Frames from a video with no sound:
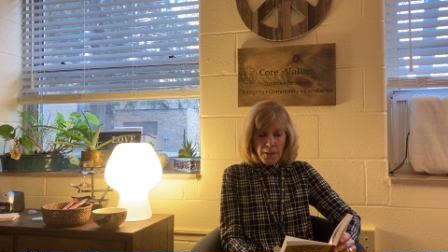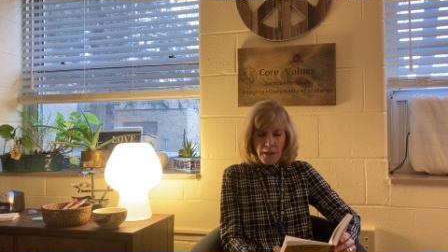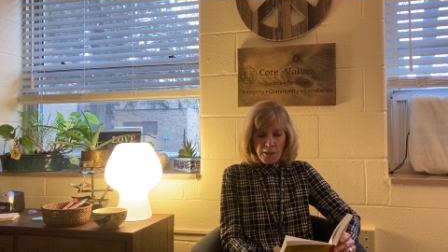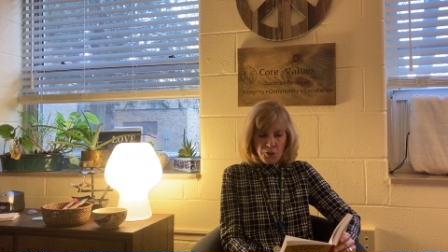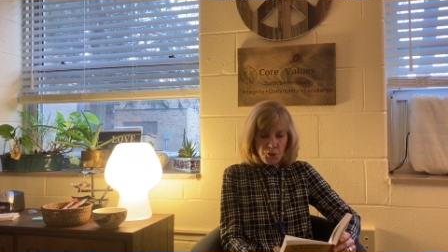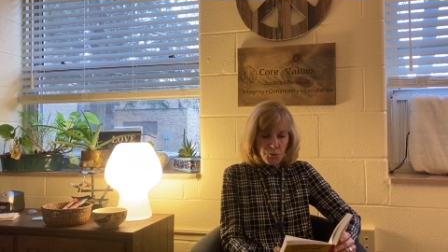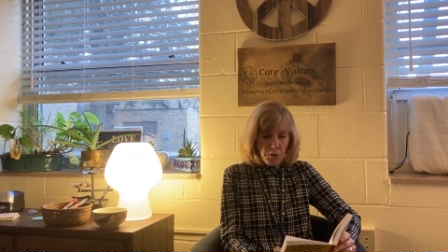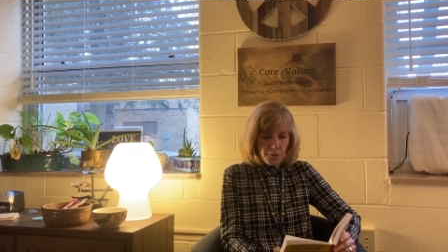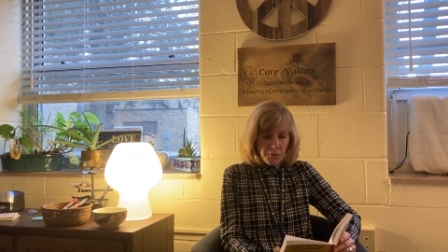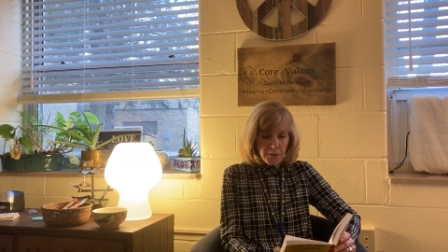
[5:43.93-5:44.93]
I shoot
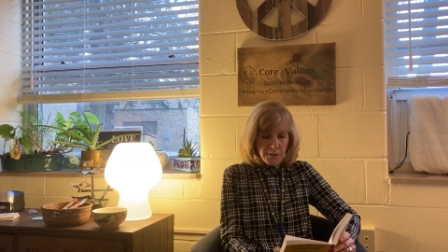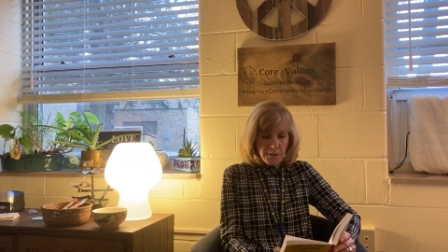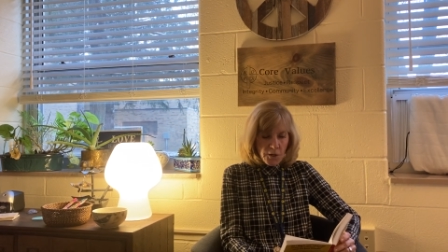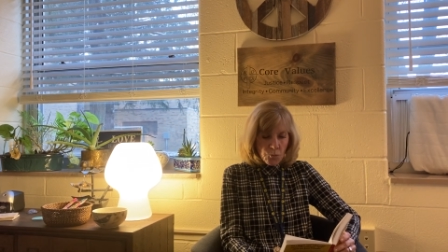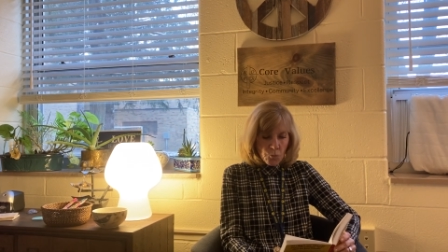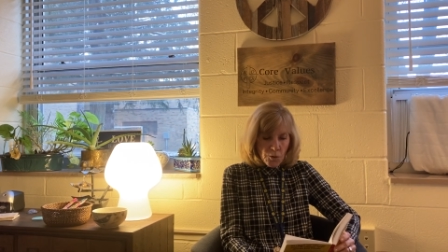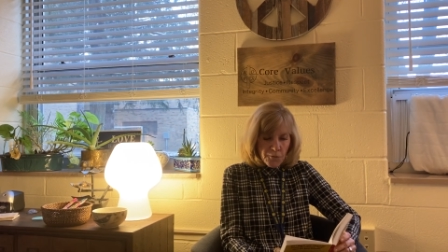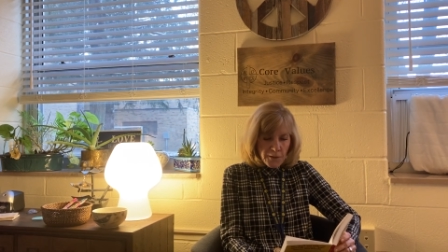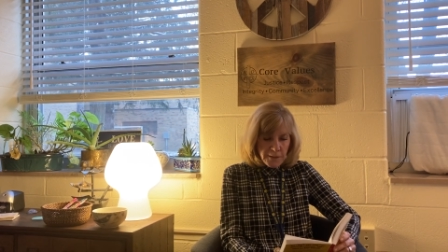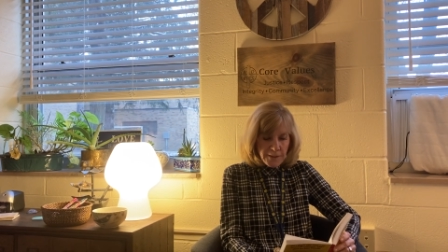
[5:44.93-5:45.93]
over and start
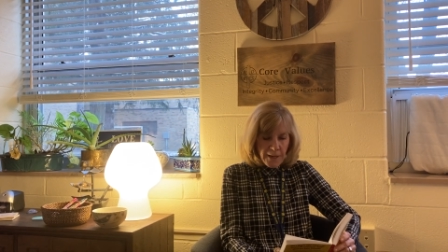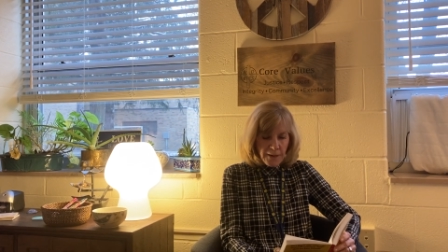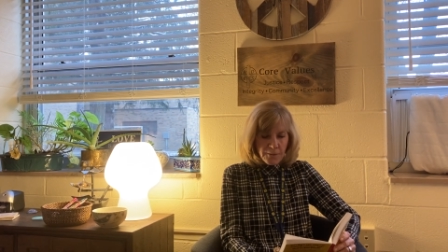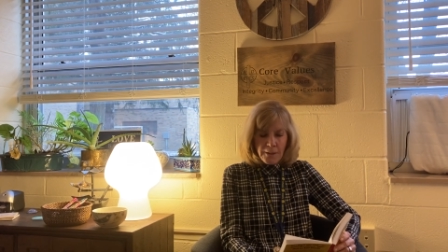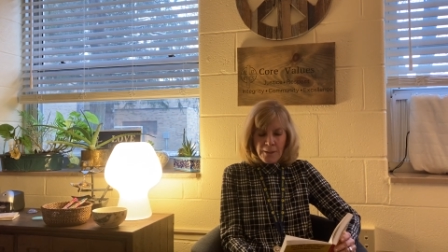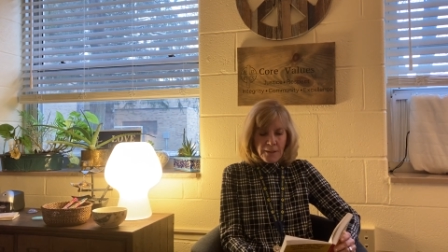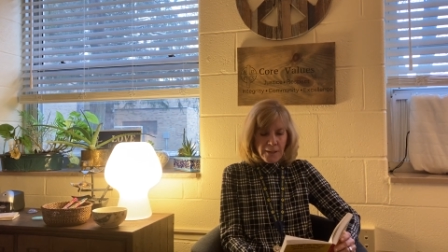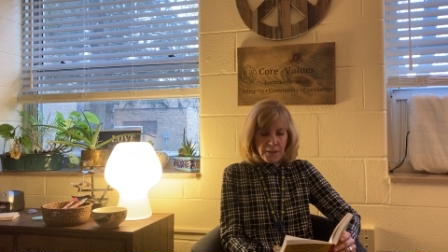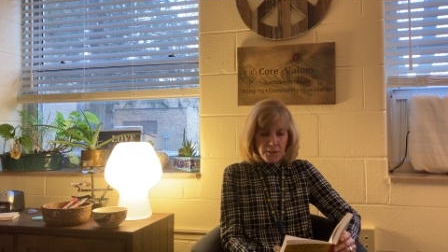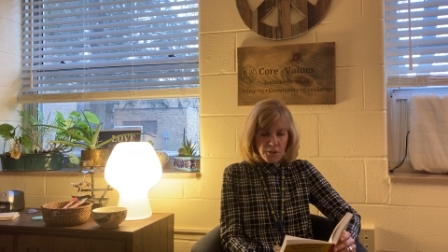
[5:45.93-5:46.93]
wolfing it down
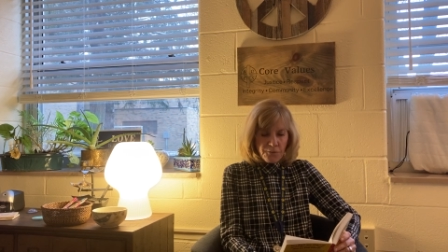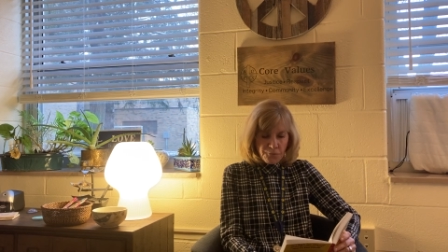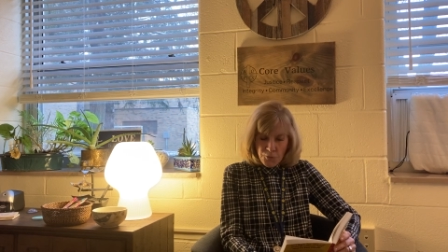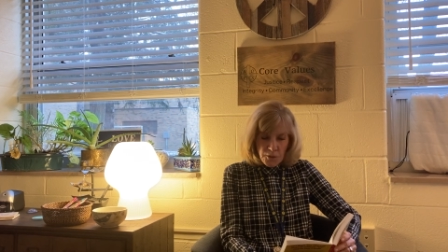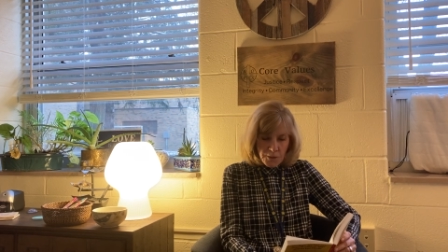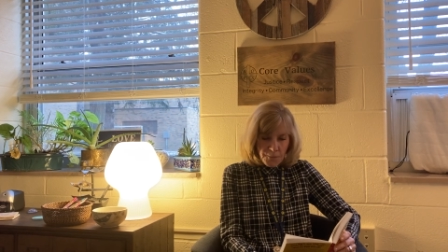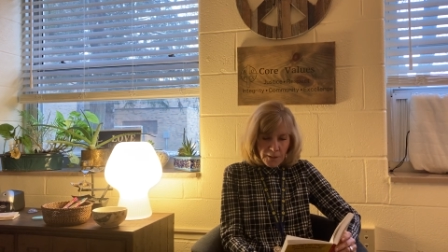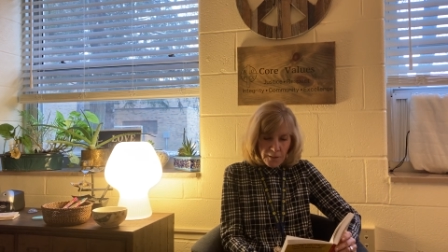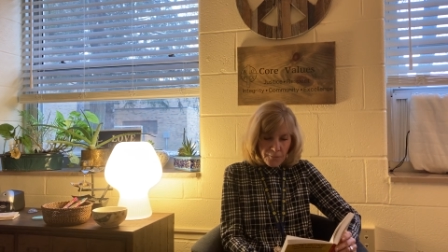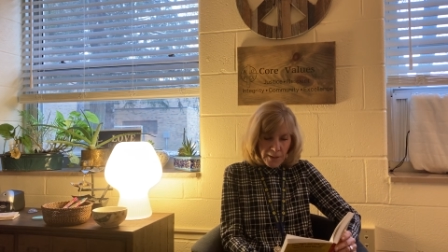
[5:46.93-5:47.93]
like it's the first
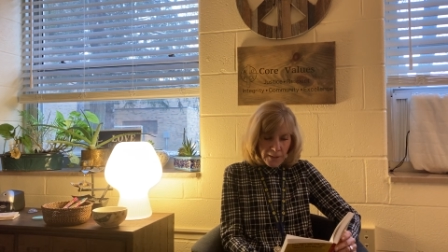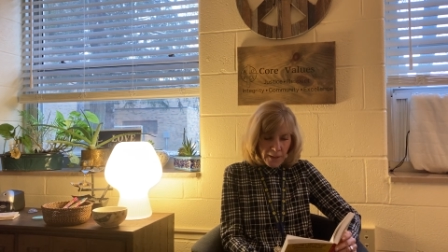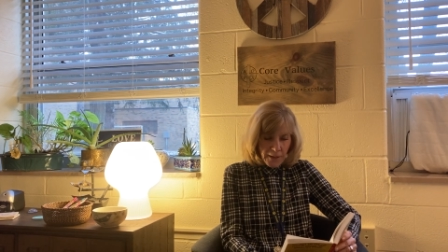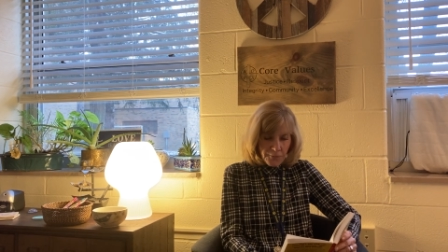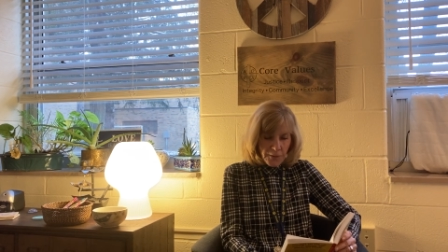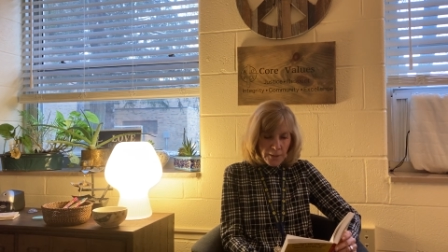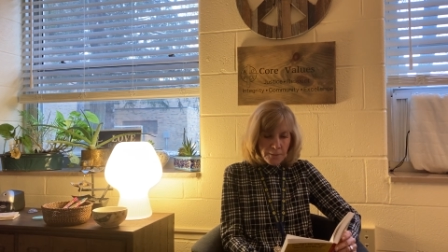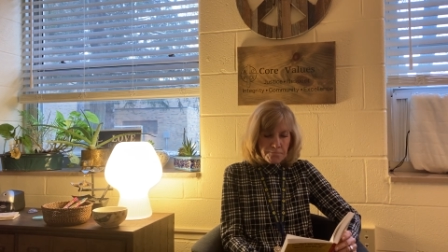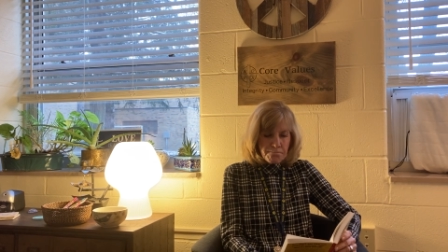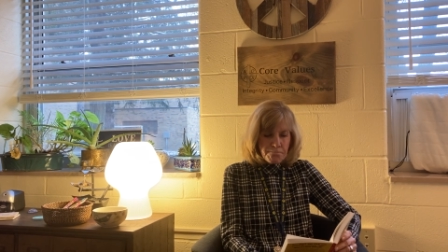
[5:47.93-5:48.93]
meal of my life,
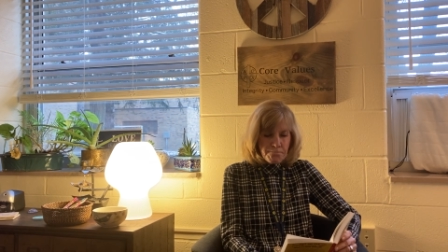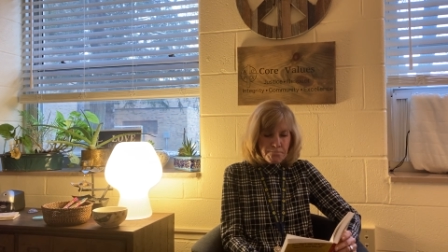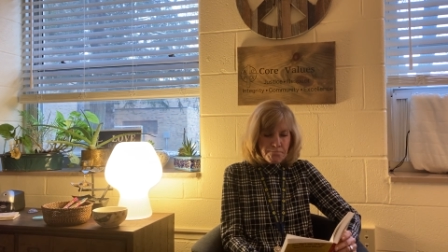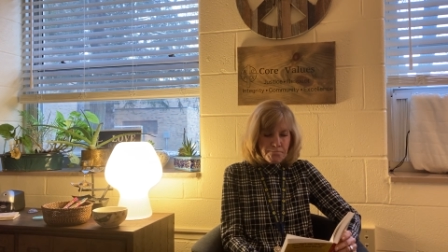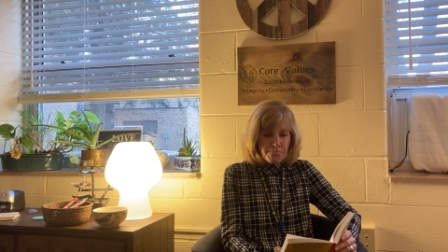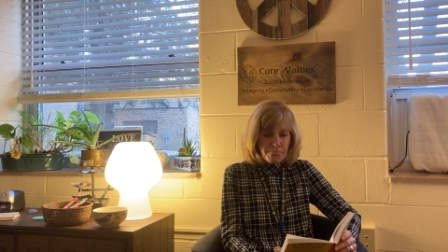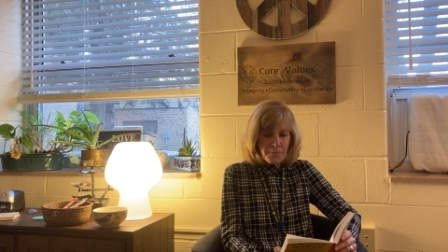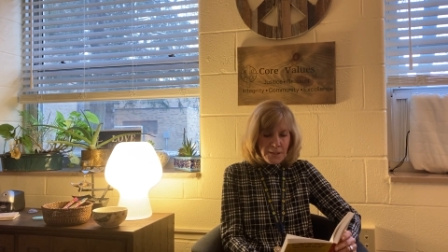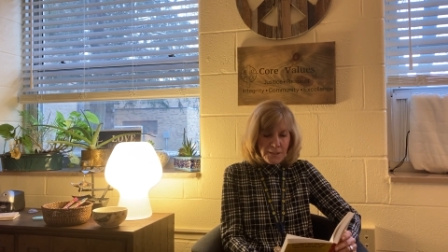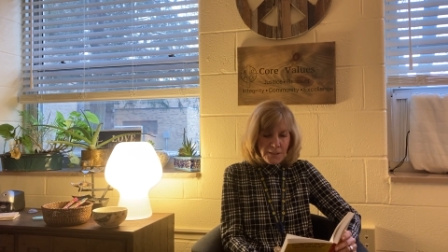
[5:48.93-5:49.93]
and
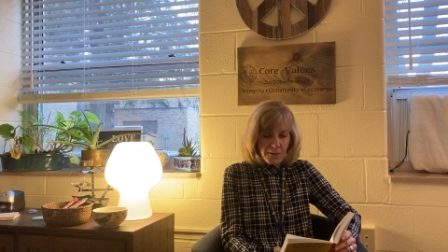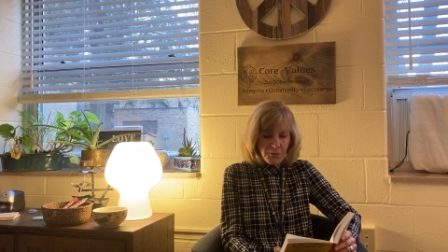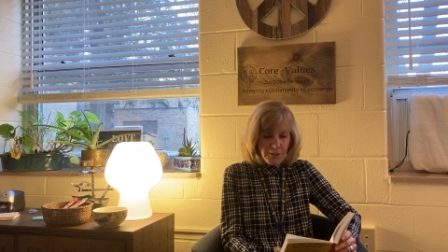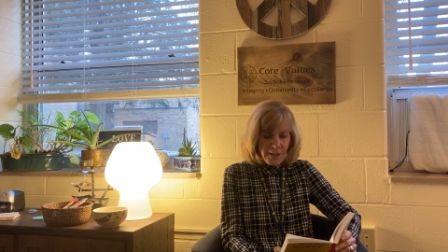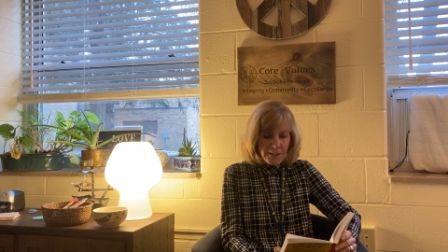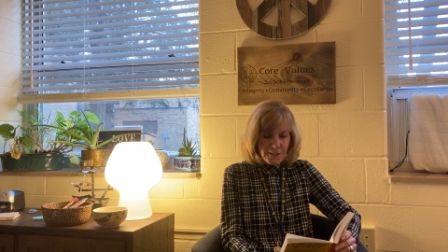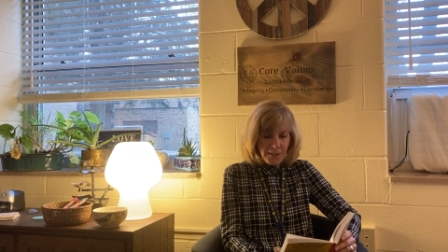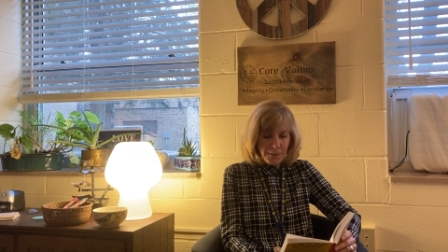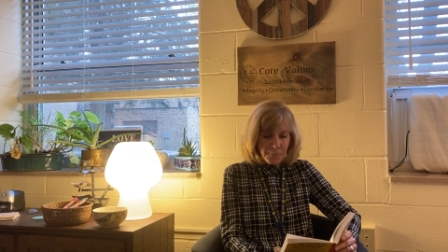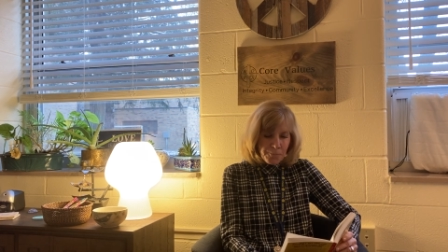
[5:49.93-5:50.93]
is it ever tasty?